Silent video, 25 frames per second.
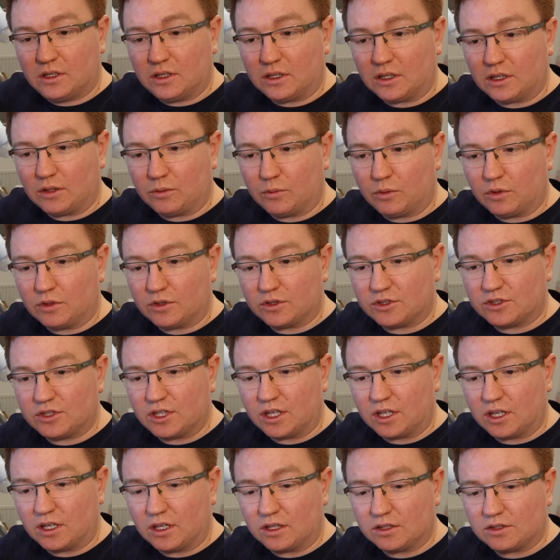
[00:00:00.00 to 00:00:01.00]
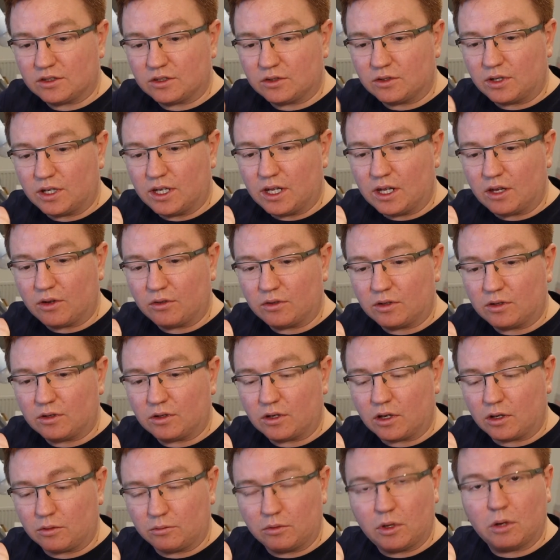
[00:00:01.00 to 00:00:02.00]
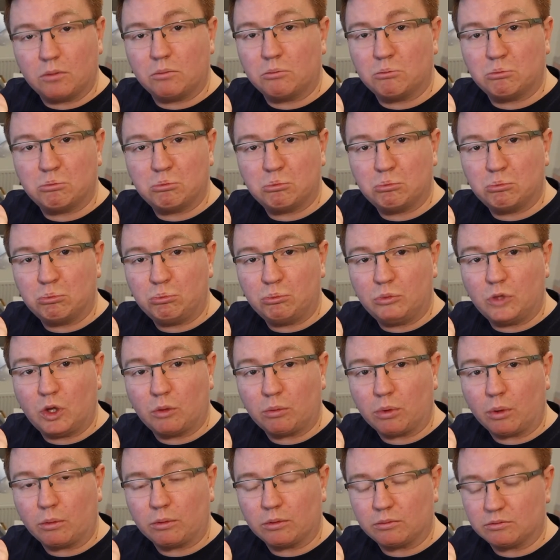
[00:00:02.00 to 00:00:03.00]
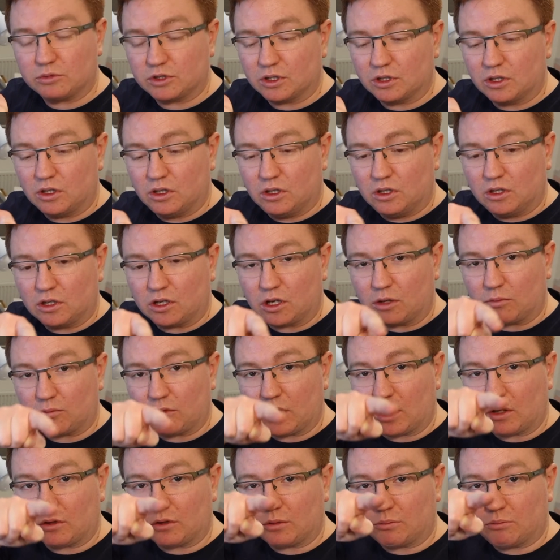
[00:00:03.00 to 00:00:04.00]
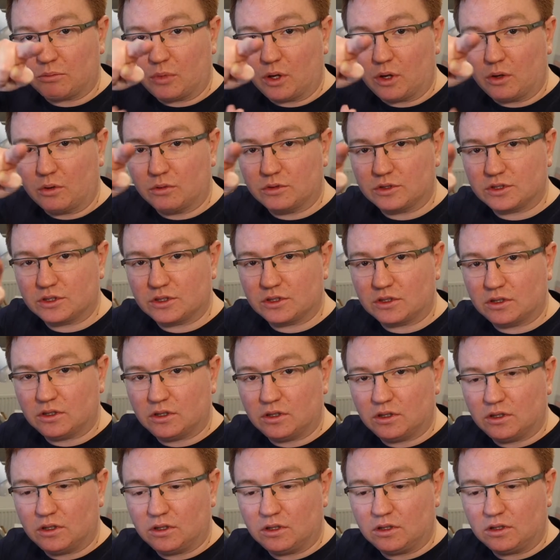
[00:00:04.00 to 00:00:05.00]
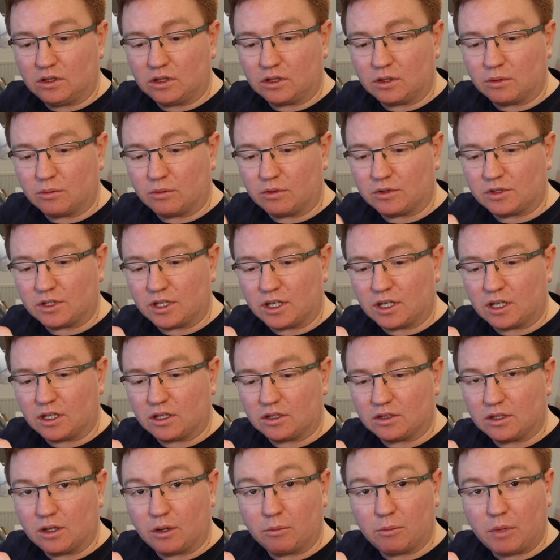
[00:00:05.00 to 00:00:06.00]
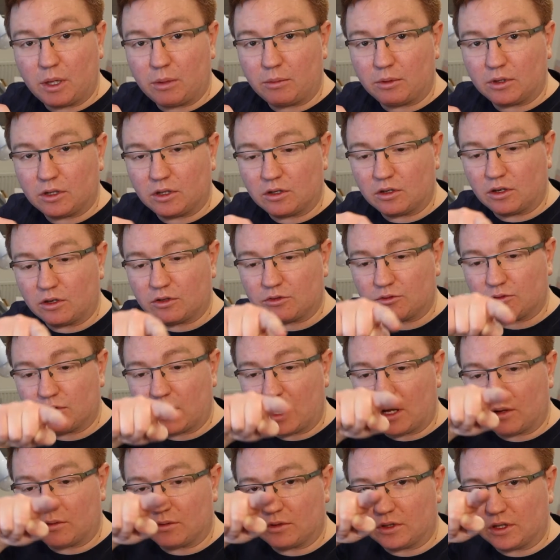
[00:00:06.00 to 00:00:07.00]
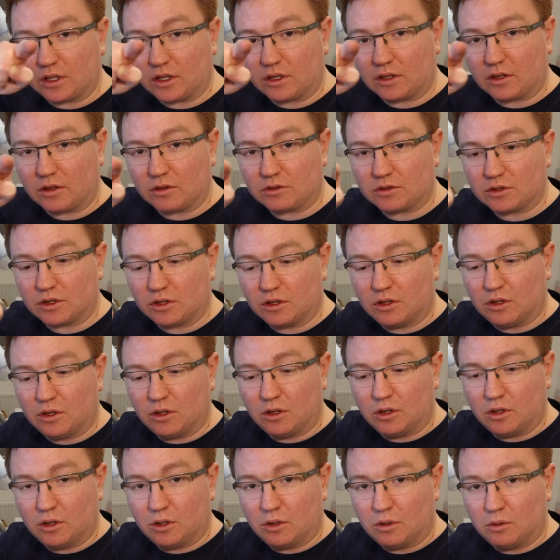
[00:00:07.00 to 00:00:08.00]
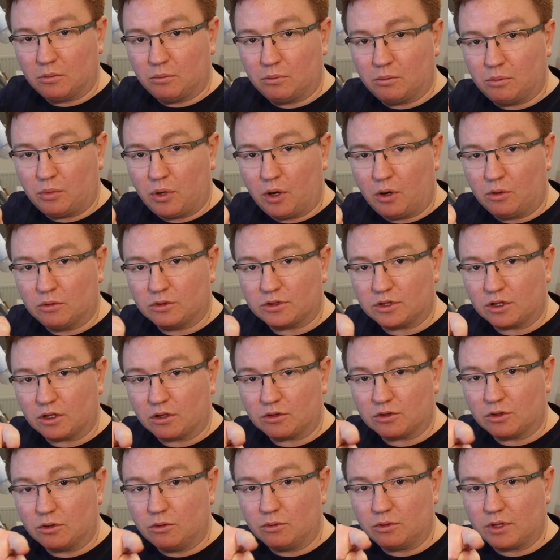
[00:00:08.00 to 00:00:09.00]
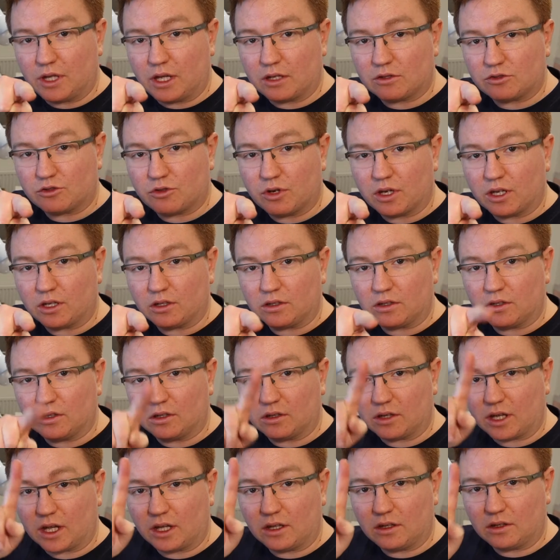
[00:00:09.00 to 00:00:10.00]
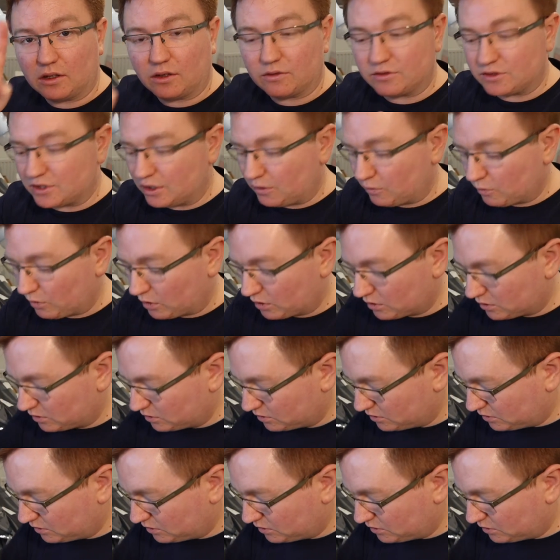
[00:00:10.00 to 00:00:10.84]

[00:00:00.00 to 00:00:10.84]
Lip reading: and it wouldn't see it until here, and it would go, nope, no problems. Come round, pulse, you come around to here. Now maybe it goes round and it goes pulse, and it goes, oh yeah, triggered, okay, I've seen one.